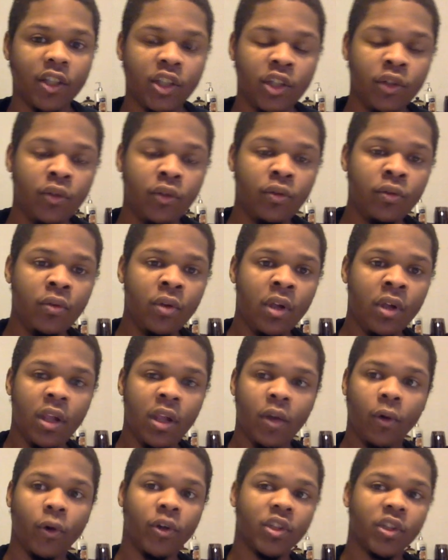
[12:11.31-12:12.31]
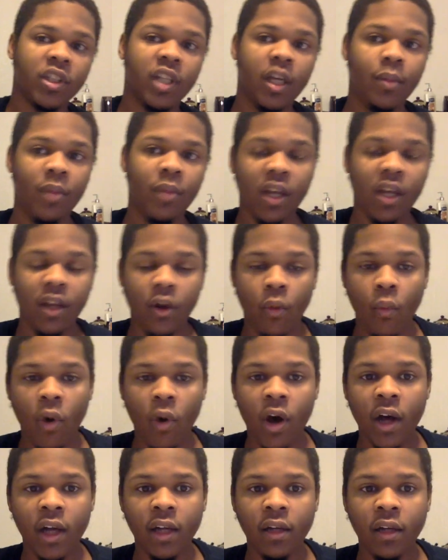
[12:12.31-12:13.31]
two or should he be the
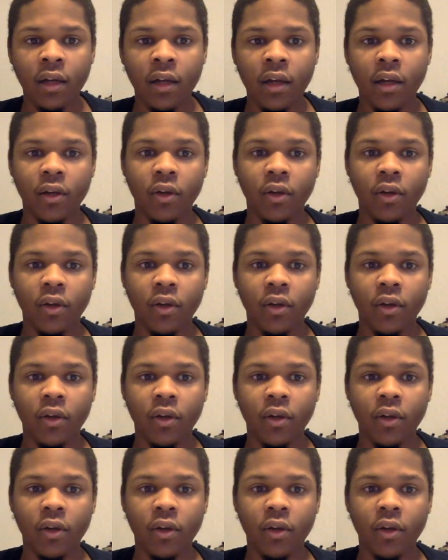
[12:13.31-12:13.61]
one?